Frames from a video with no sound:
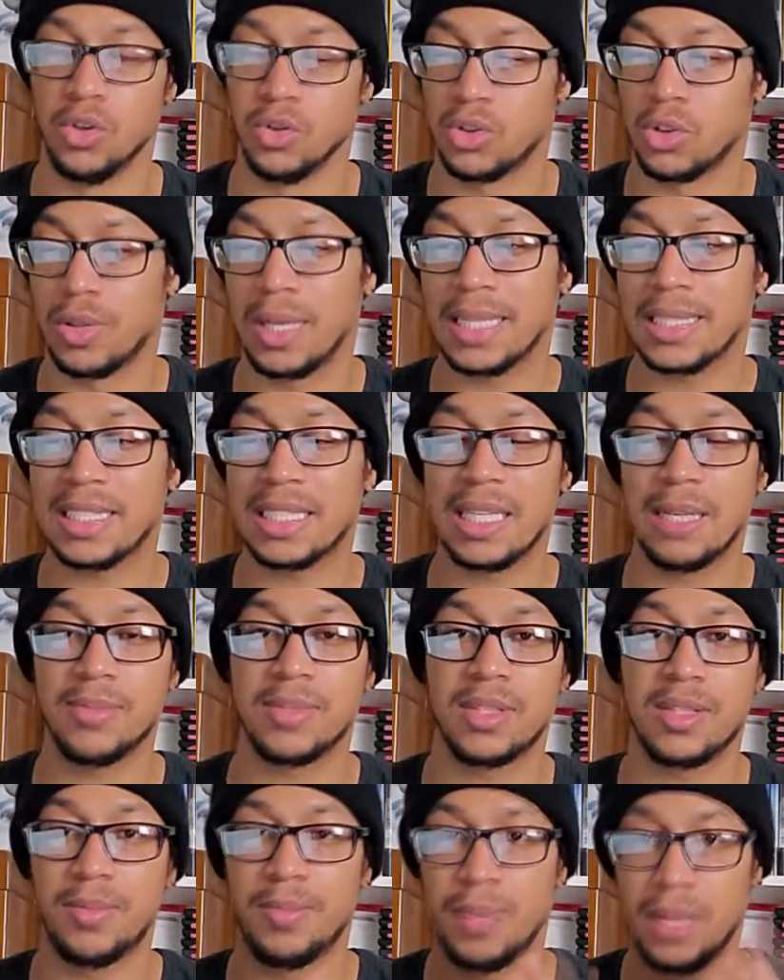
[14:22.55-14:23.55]
So that
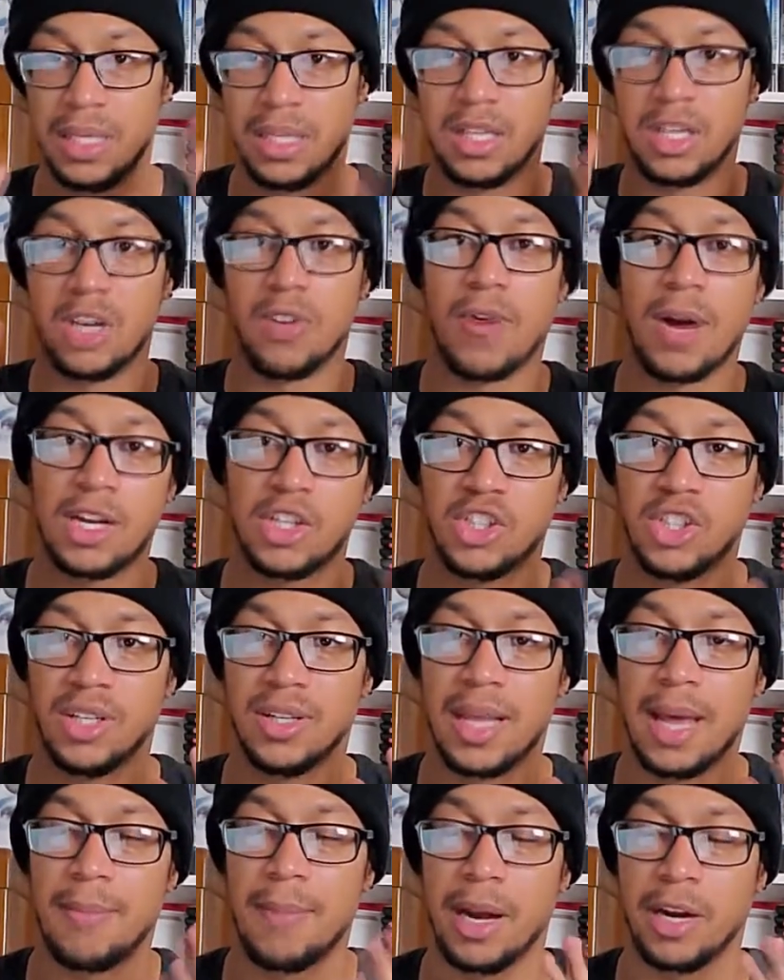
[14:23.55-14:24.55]
seems to be the direction
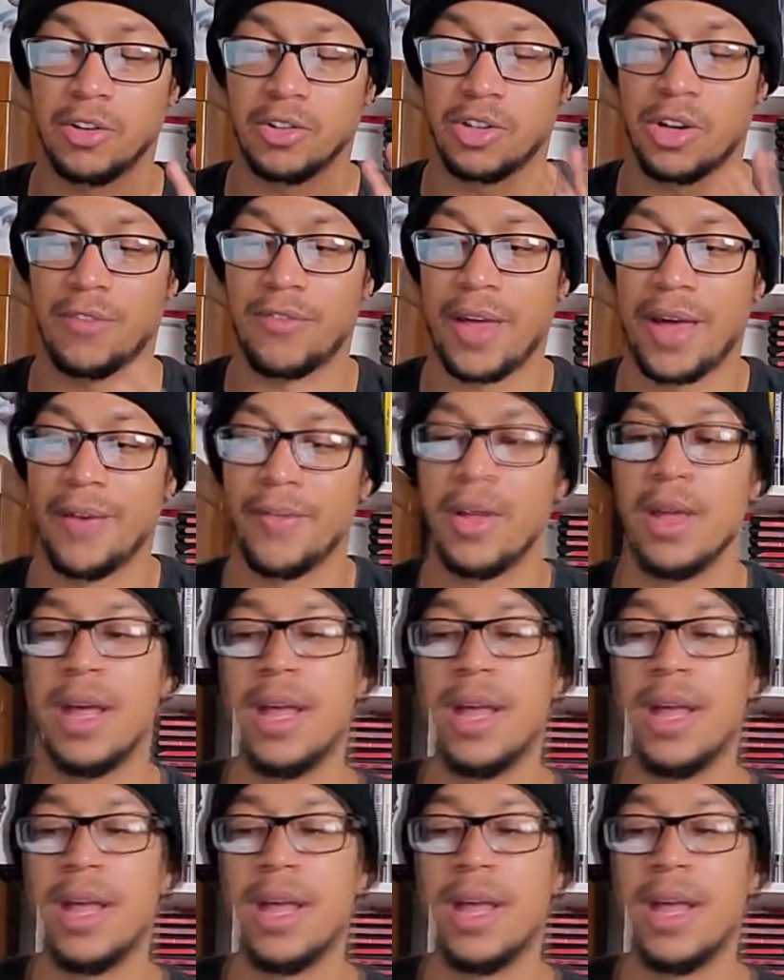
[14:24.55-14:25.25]
that Microsoft have.